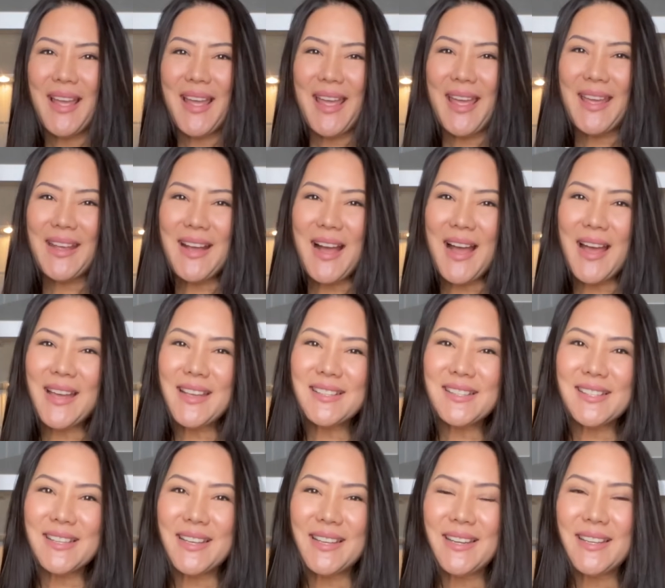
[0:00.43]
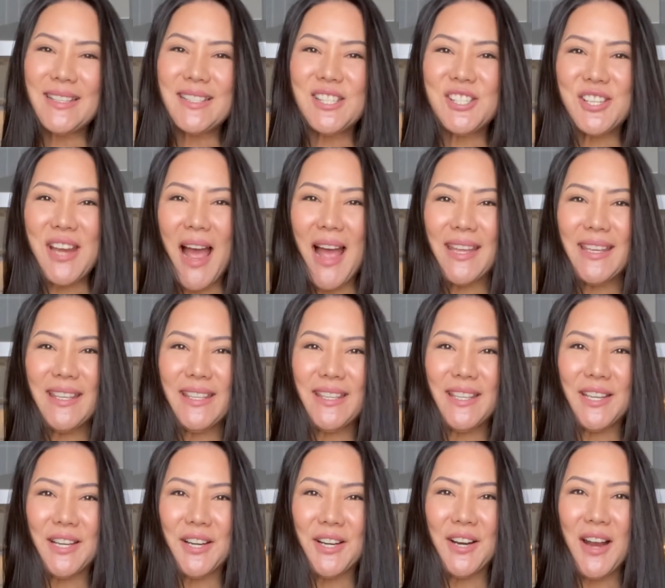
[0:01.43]
Hey guys, it is Jackie
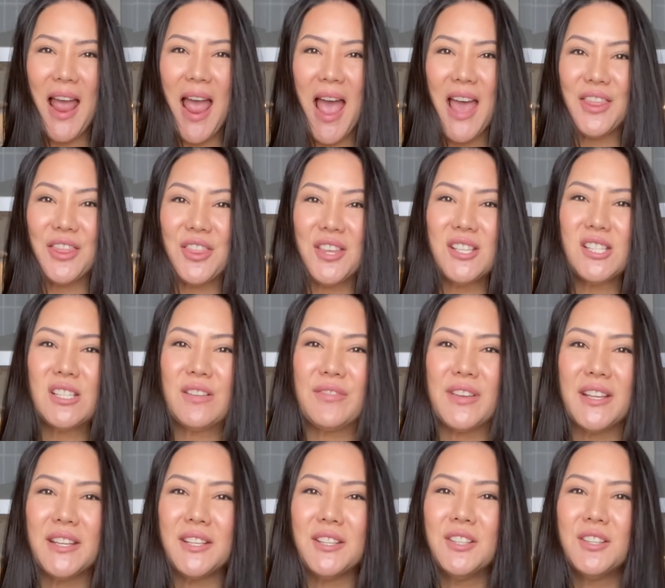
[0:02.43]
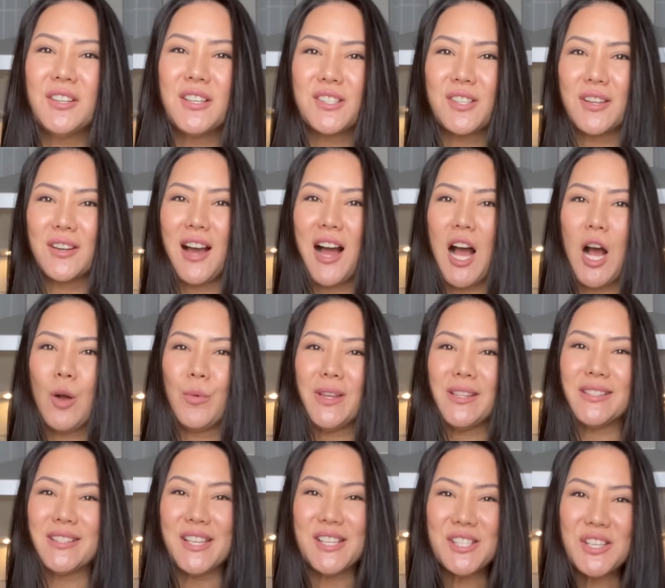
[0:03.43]
here, and this video is on how
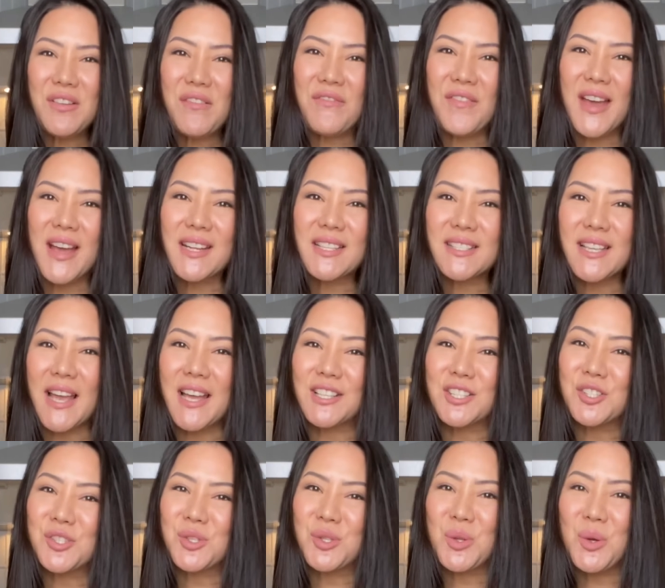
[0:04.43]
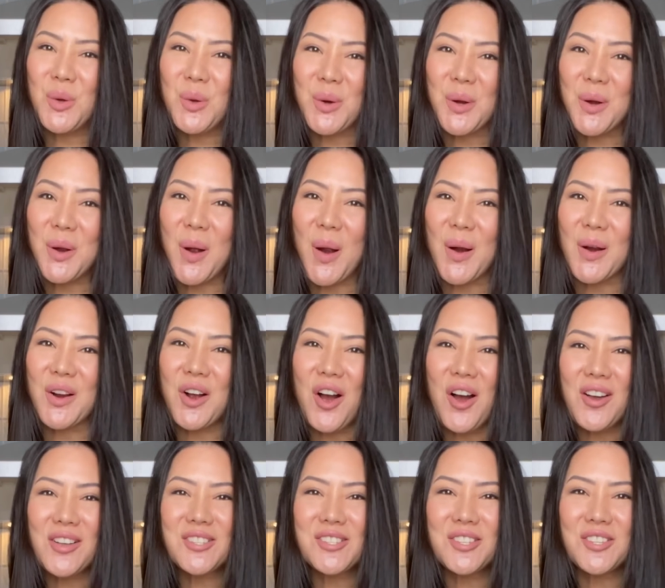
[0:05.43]
we disinfect and store our
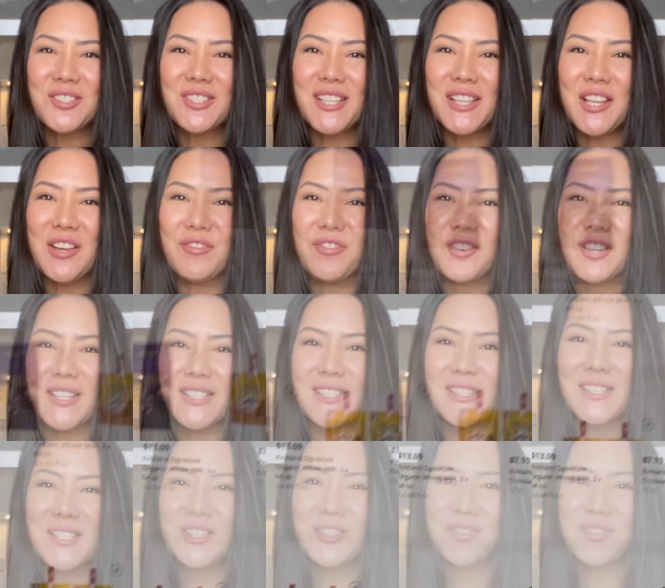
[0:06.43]
Costco deliveries.